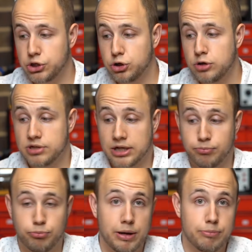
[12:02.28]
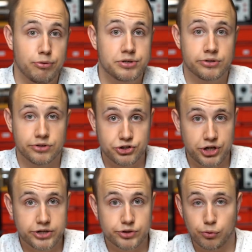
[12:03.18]
cube that can be printed on the
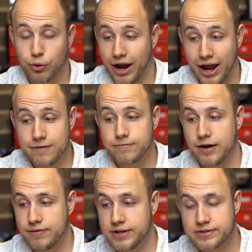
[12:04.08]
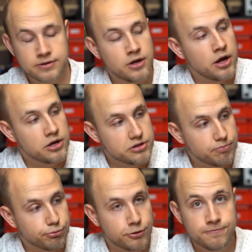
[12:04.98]
JGAurora A5S, the
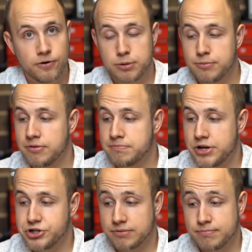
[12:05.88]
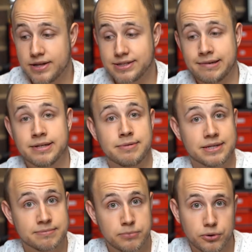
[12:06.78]
print volume of the Magic might seem to be
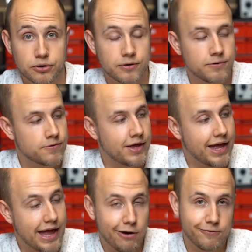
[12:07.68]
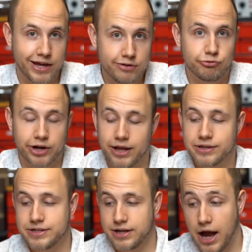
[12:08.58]
small. However, in
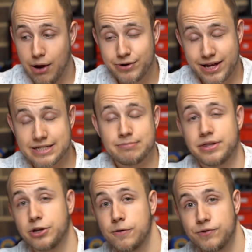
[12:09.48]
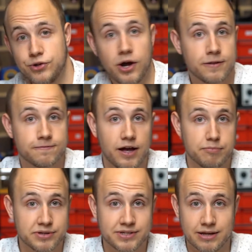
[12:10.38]
reality, I would estimate that over
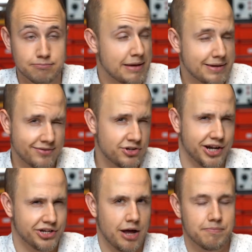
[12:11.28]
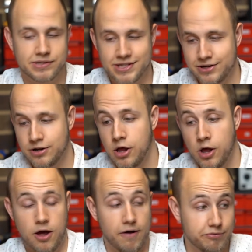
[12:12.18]
95%, maybe even 99%
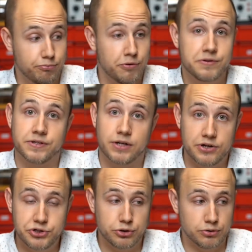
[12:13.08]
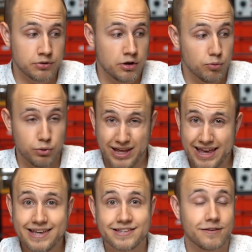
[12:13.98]
of the prints that I do would
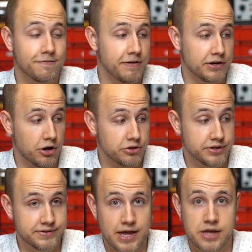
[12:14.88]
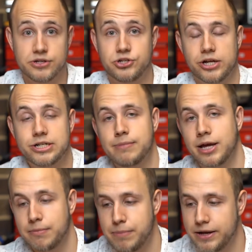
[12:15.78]
easily fit on the standard
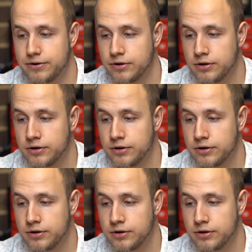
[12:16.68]
JGMaker bed.